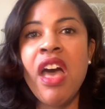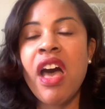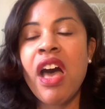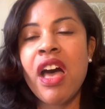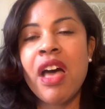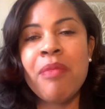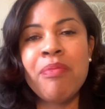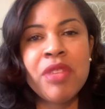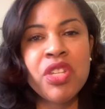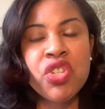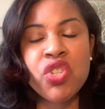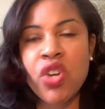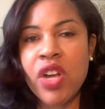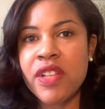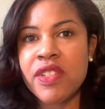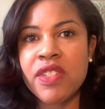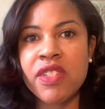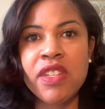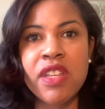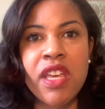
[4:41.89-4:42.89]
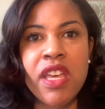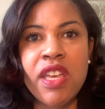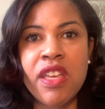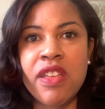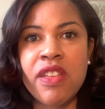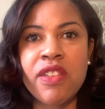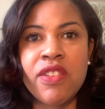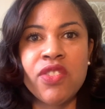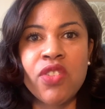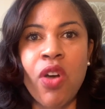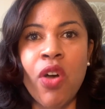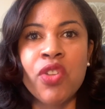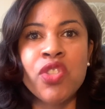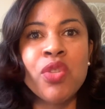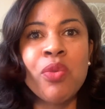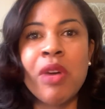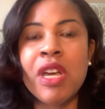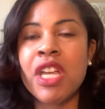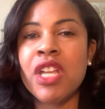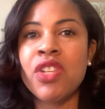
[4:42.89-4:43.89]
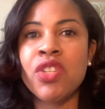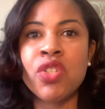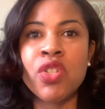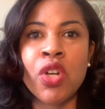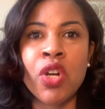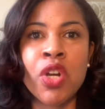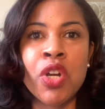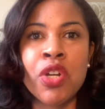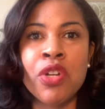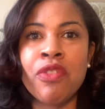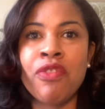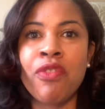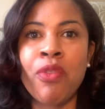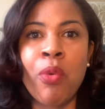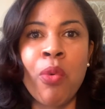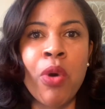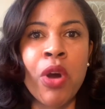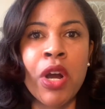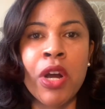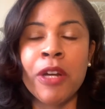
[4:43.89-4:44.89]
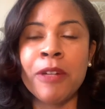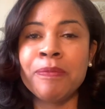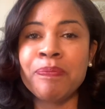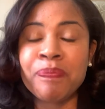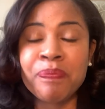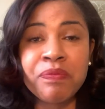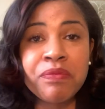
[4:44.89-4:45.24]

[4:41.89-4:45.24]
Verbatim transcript: uh, mistrust is also a concern for